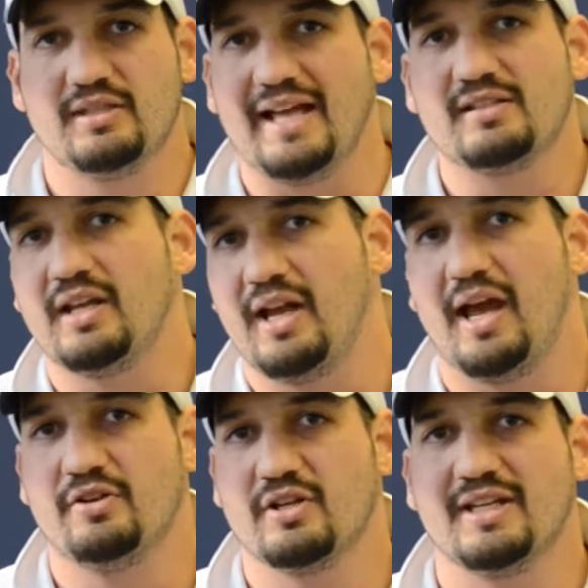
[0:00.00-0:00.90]
That's how
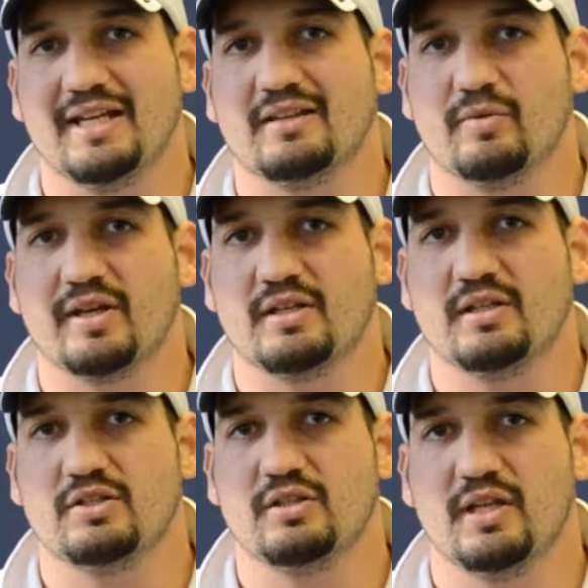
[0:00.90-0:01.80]
you're going to get the
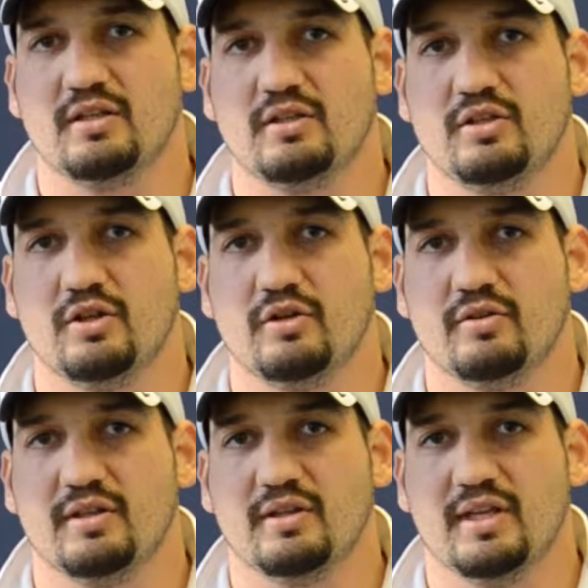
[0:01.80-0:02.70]
recognition
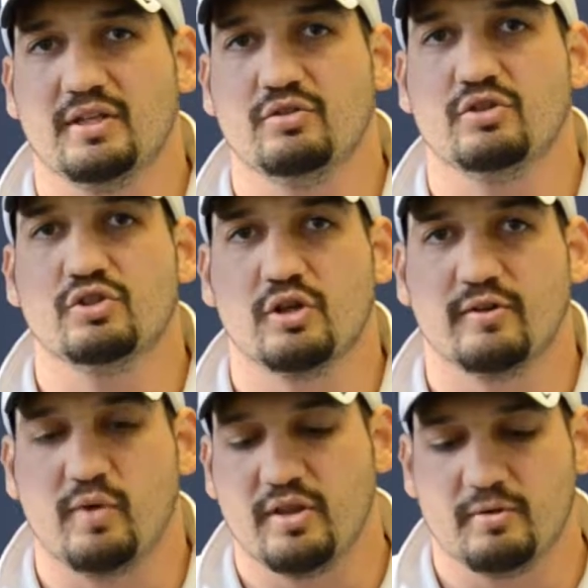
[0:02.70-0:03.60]
that you deserve,
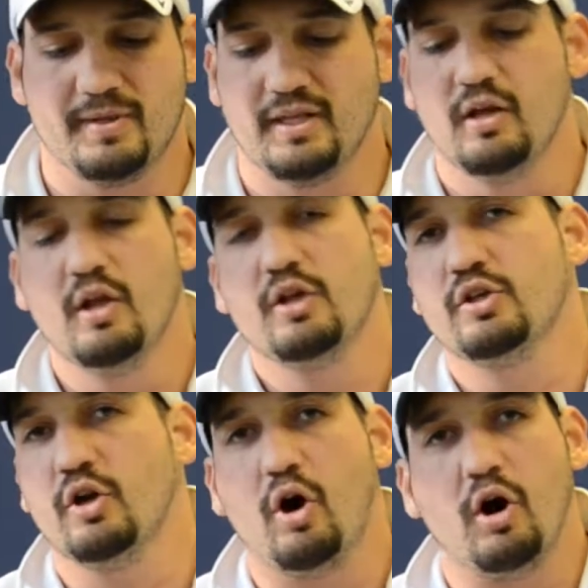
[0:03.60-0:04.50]
whether it be
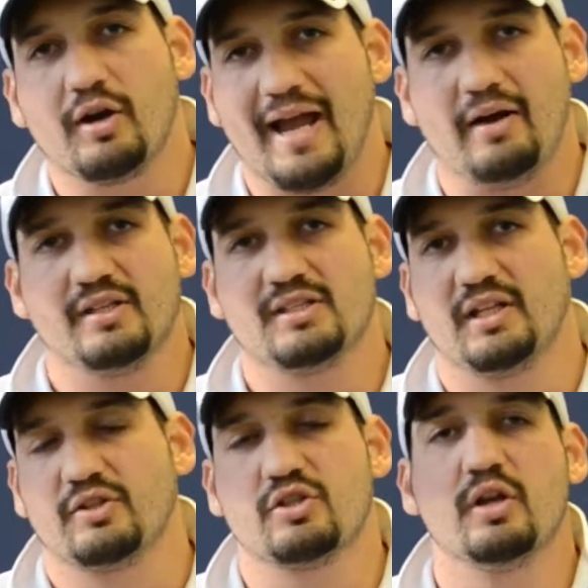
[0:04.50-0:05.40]
all county
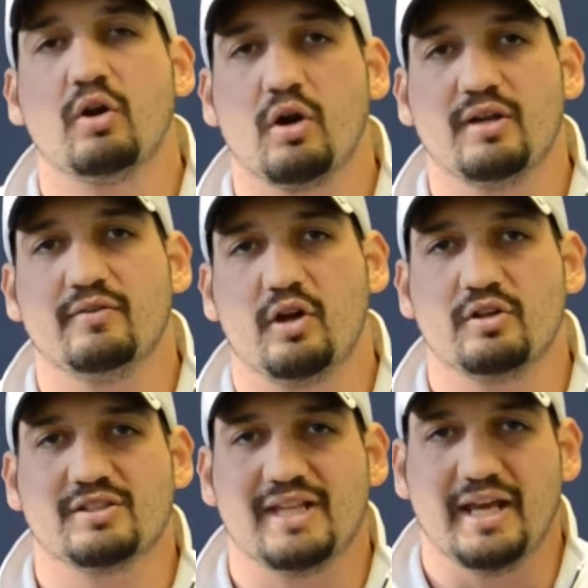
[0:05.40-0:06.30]
selection or even all
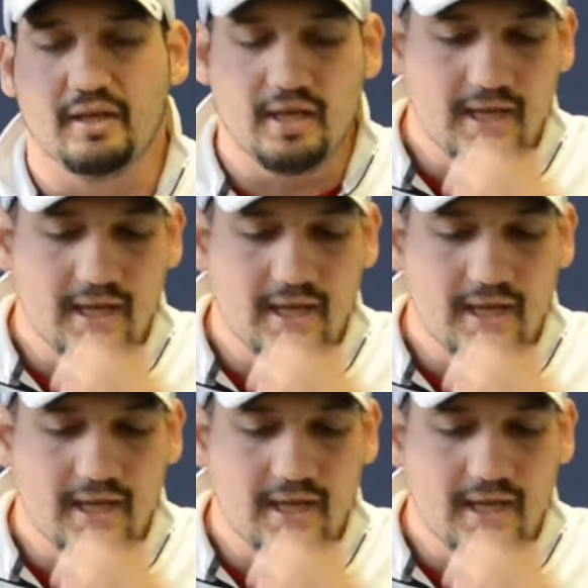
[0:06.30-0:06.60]
state.